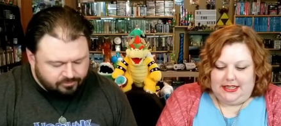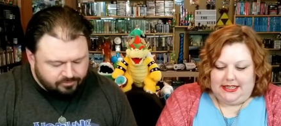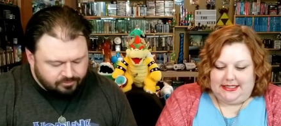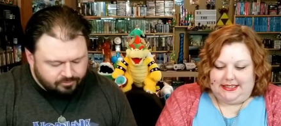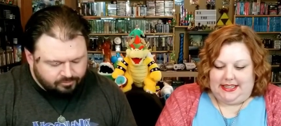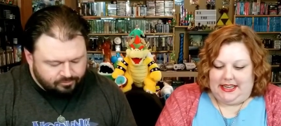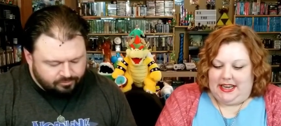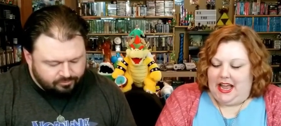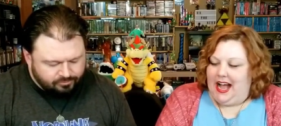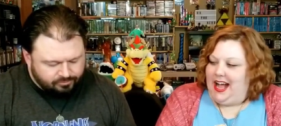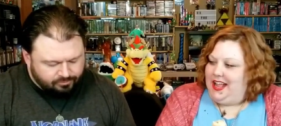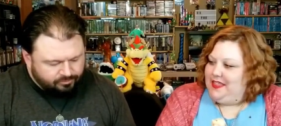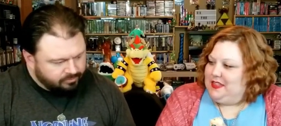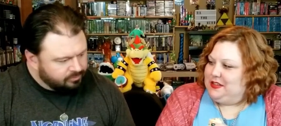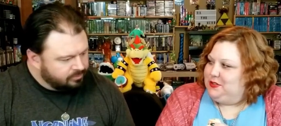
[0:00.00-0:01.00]
Speaker 1: It's getting hot
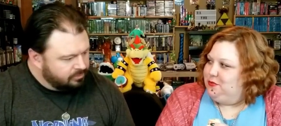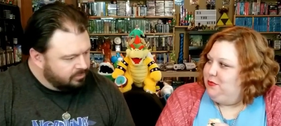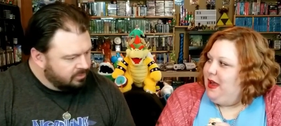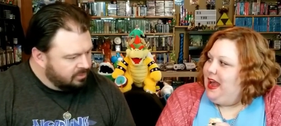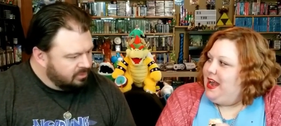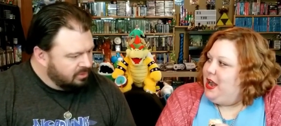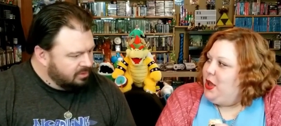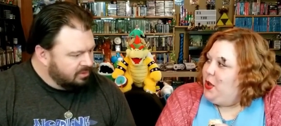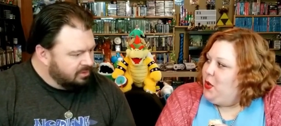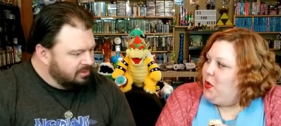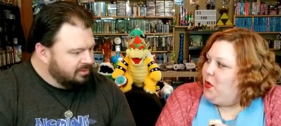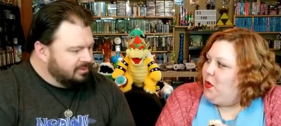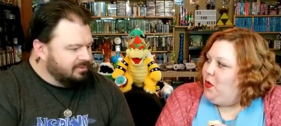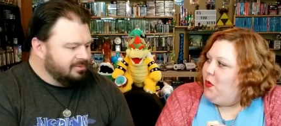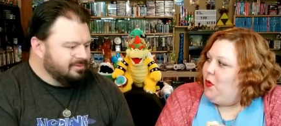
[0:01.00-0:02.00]
in this
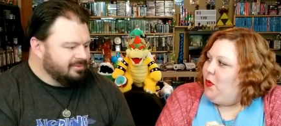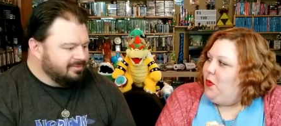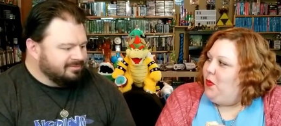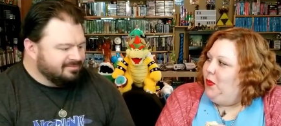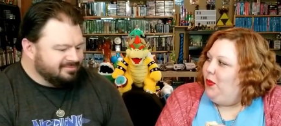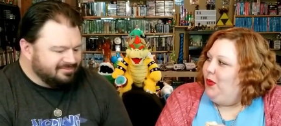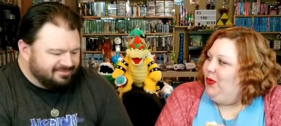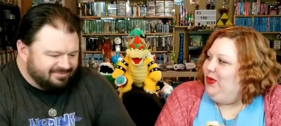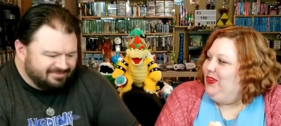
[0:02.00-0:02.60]
rhino.